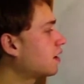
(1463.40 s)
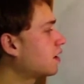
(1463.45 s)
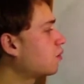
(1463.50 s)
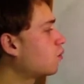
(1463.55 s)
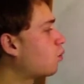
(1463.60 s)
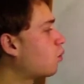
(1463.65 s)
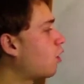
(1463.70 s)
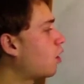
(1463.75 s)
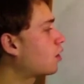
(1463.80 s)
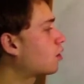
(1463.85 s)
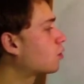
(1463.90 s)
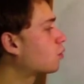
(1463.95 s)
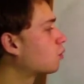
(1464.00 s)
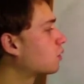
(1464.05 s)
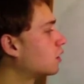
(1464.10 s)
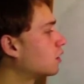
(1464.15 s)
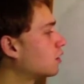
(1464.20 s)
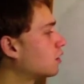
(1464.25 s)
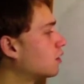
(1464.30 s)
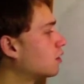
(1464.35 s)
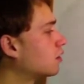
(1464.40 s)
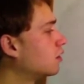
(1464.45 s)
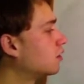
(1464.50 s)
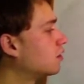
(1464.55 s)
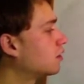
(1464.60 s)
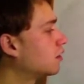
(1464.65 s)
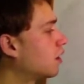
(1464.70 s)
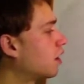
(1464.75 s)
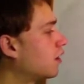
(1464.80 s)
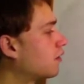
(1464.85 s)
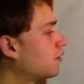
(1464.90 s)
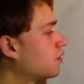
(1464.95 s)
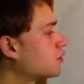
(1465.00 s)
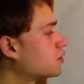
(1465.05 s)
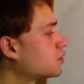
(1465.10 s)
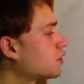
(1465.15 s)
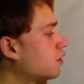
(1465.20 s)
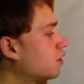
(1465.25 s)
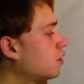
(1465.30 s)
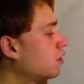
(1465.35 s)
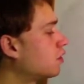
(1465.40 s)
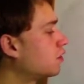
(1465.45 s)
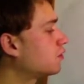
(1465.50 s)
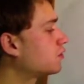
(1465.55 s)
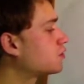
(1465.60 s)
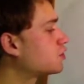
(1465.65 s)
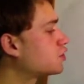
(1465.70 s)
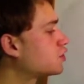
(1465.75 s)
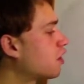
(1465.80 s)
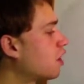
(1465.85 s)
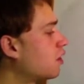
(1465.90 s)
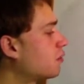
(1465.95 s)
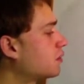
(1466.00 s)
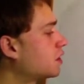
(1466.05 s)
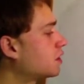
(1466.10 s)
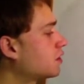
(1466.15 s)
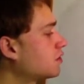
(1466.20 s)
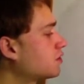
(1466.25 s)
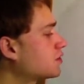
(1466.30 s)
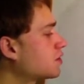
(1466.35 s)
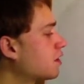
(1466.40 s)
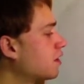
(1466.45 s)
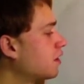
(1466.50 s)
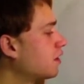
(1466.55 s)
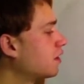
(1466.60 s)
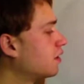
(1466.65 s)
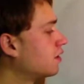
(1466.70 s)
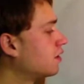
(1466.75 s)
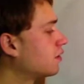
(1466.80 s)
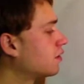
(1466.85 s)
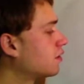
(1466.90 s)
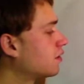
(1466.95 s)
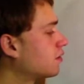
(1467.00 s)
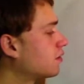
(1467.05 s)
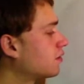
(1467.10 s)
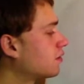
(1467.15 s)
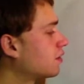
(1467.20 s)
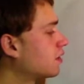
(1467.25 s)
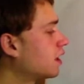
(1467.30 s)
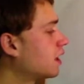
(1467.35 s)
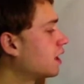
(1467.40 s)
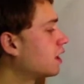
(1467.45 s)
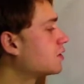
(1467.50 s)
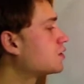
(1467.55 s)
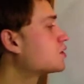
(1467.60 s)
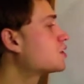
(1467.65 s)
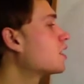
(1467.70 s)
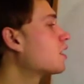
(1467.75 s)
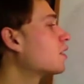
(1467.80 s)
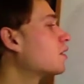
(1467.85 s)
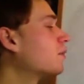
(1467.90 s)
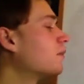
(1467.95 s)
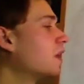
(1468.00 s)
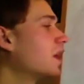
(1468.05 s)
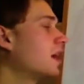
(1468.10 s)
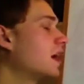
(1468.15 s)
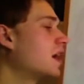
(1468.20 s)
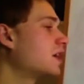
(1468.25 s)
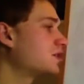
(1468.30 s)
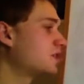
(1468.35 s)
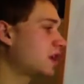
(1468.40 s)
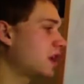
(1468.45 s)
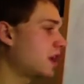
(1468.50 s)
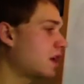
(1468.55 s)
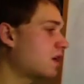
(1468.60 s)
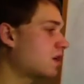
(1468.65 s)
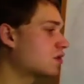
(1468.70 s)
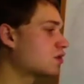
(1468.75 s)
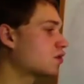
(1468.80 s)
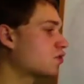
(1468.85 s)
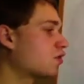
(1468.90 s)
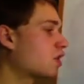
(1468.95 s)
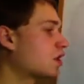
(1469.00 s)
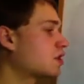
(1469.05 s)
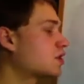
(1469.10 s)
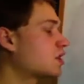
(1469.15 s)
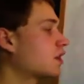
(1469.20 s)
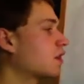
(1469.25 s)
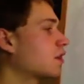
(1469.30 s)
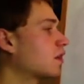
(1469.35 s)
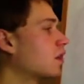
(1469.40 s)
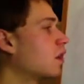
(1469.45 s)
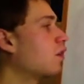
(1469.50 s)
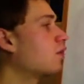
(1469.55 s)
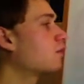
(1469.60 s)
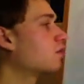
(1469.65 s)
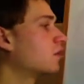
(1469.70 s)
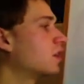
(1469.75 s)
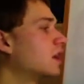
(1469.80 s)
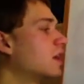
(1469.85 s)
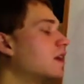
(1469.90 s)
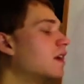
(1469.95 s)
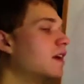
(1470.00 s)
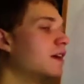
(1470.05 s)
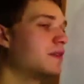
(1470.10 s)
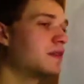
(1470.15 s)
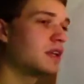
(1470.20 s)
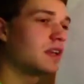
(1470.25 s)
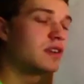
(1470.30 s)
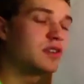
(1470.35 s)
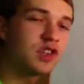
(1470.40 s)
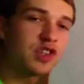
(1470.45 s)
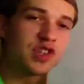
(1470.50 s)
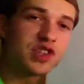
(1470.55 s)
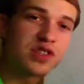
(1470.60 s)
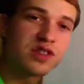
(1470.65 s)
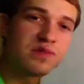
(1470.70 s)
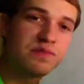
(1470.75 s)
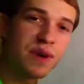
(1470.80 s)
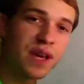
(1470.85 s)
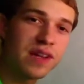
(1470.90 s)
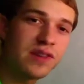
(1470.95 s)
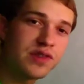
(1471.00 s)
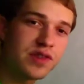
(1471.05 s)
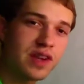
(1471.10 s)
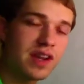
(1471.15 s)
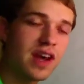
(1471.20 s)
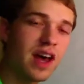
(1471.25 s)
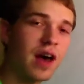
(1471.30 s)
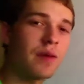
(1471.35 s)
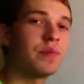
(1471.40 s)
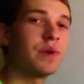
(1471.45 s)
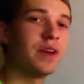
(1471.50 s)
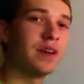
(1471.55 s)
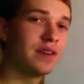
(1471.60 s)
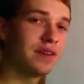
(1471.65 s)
water wheel on those old sawmills. And so as the air is rushing over it, then it just spins it up.